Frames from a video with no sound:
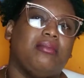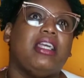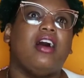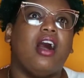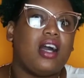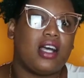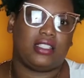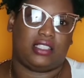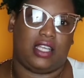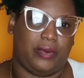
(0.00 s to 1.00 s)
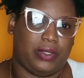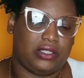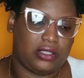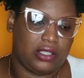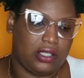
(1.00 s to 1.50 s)
Because I
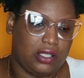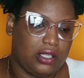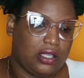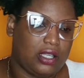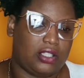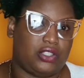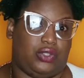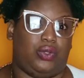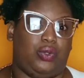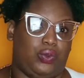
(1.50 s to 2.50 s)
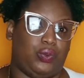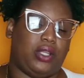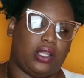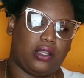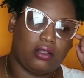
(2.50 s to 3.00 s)
was
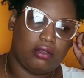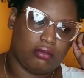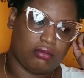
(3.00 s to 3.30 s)
excluded,